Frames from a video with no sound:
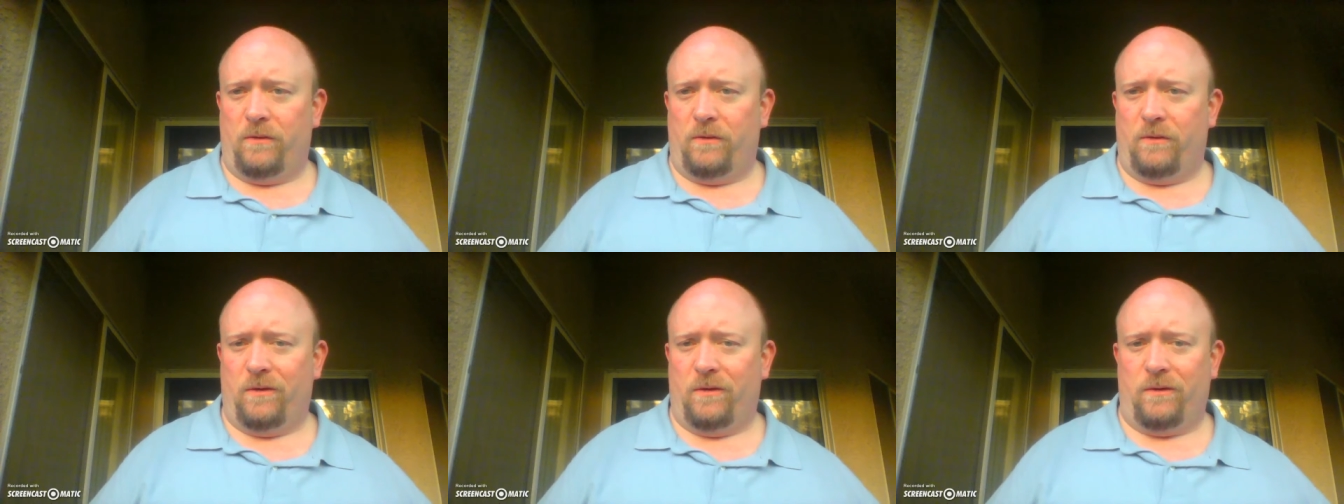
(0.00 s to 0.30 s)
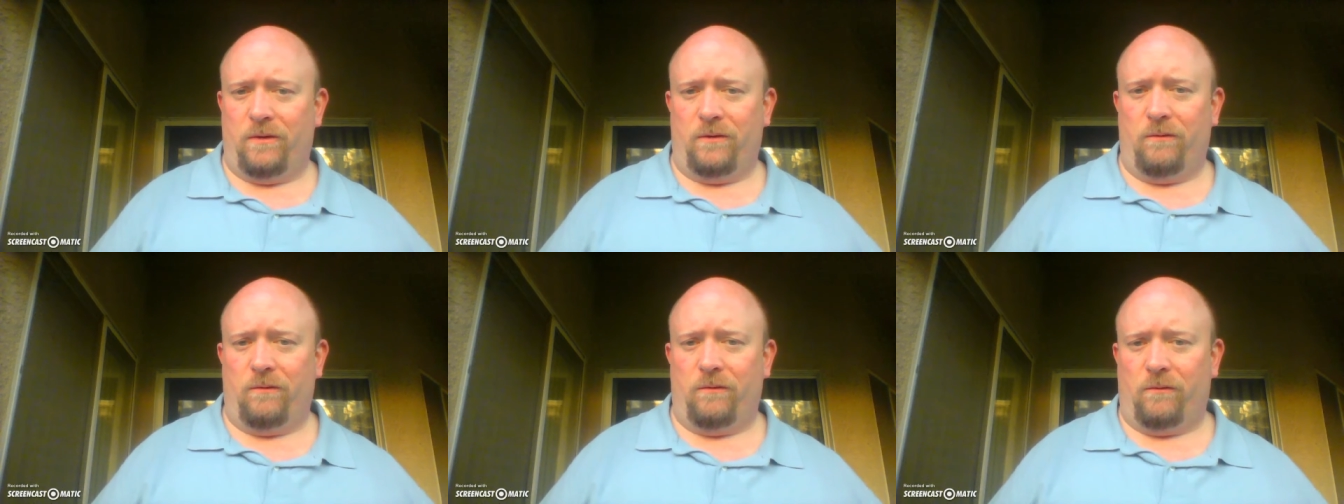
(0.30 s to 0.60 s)
which
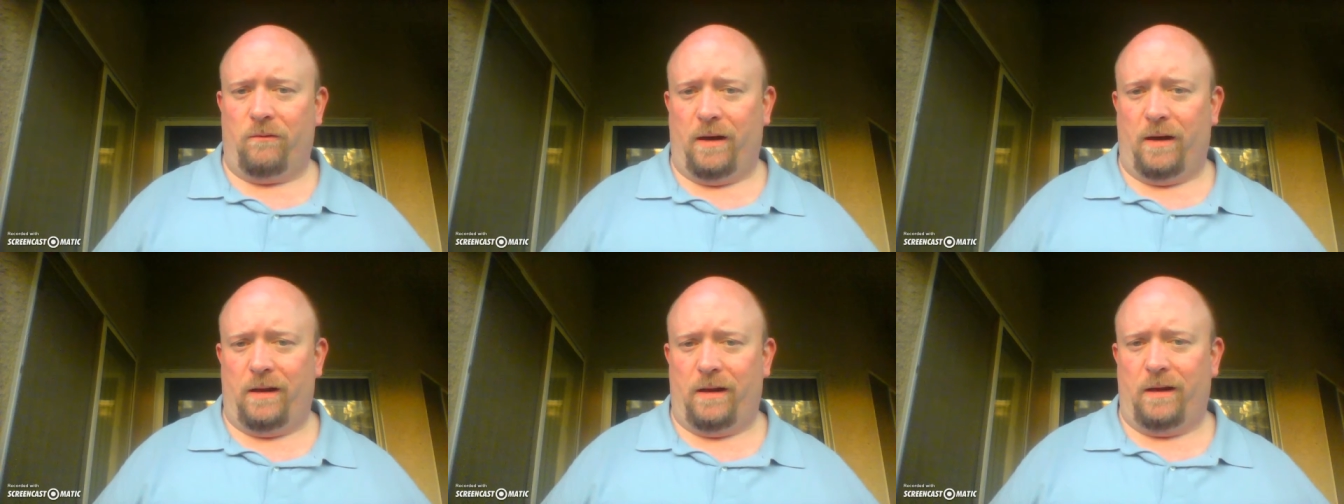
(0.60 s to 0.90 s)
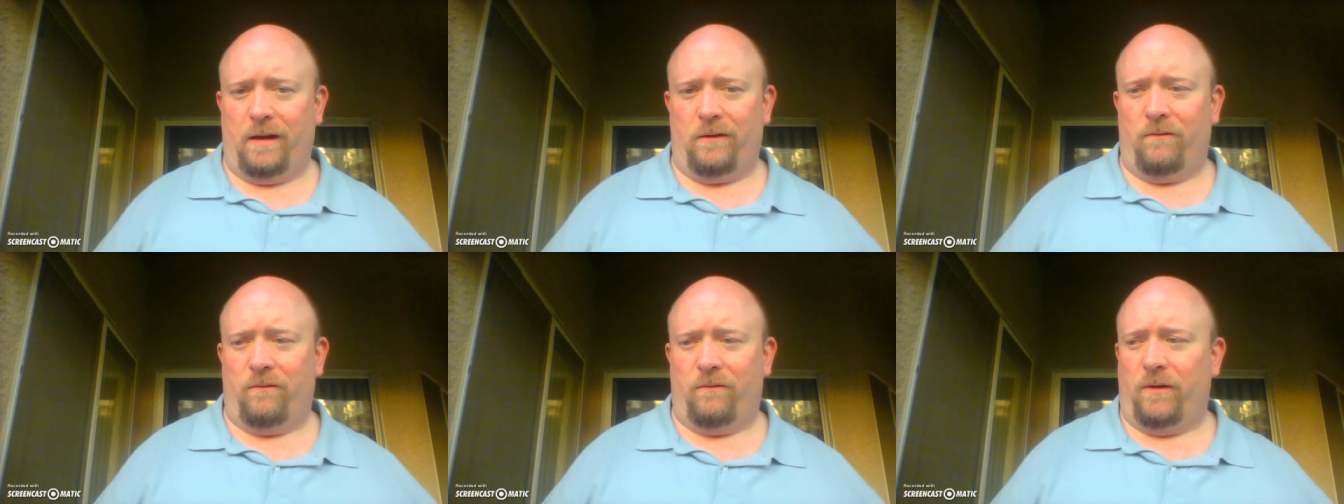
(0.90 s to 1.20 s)
on their
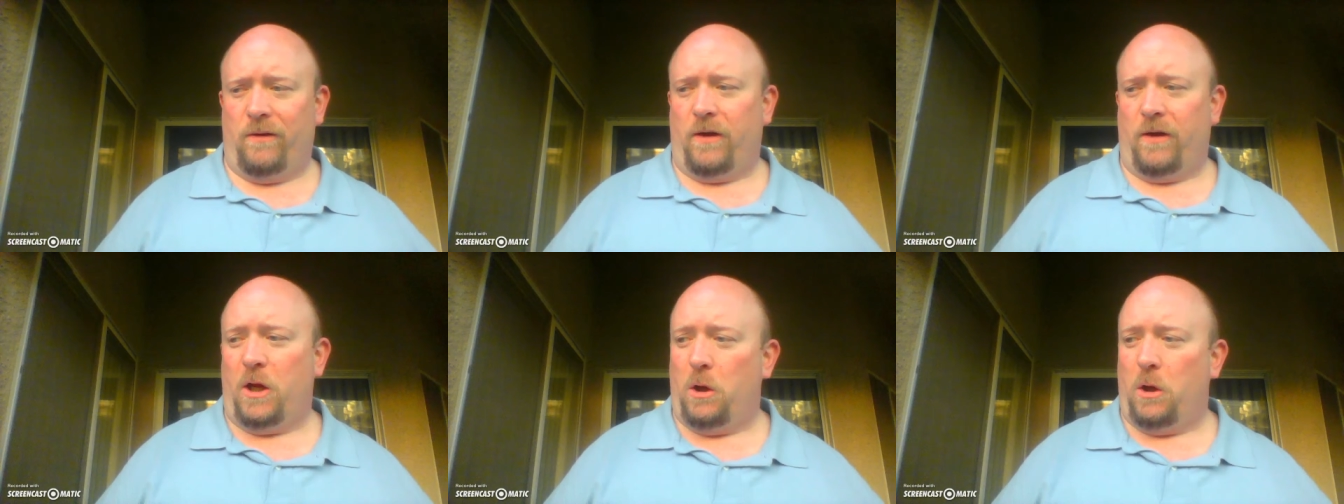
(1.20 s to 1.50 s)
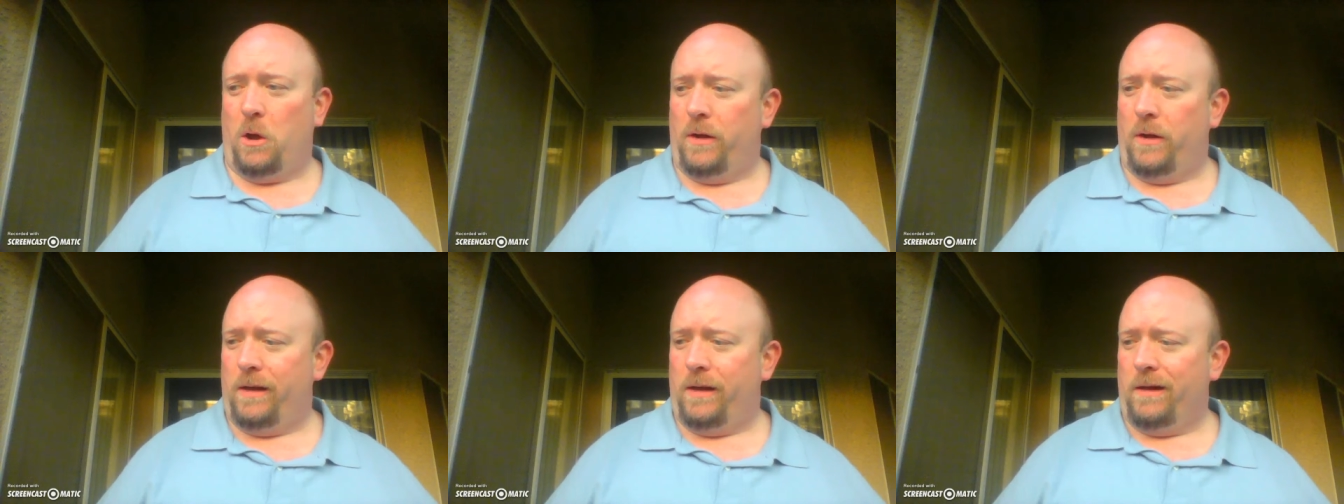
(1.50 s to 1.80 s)
ranking is very
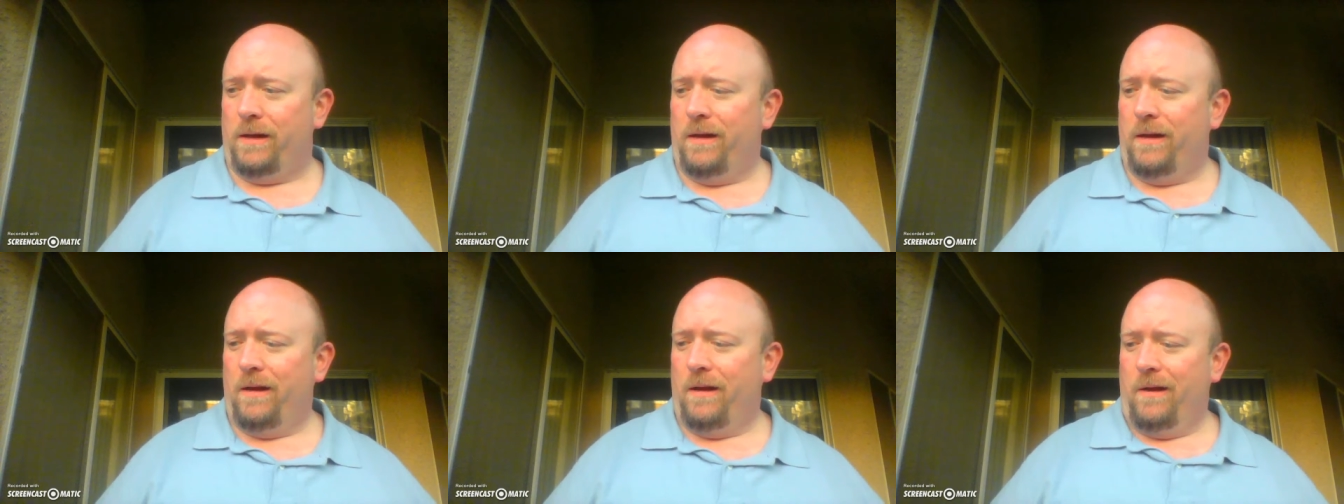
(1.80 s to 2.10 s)
good.